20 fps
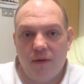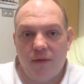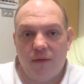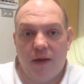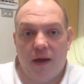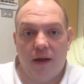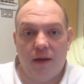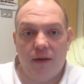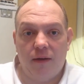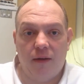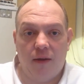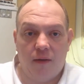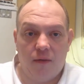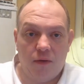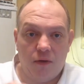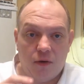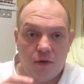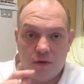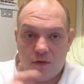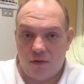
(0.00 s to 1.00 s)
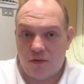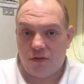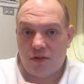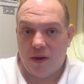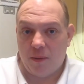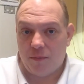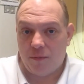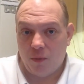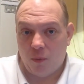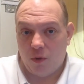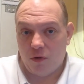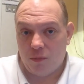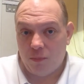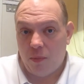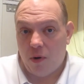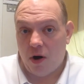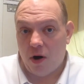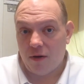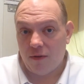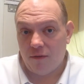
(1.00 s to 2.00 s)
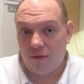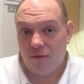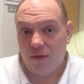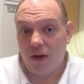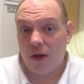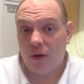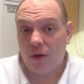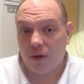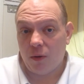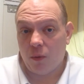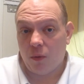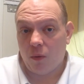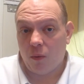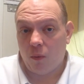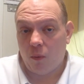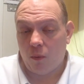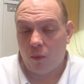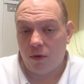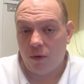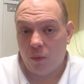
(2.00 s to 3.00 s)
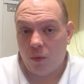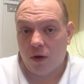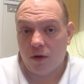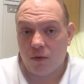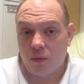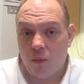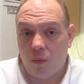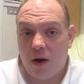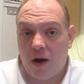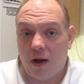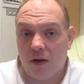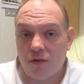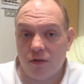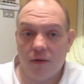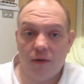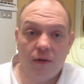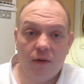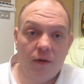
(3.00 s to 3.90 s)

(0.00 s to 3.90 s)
that, and you can just skip to which part of the video you want to watch.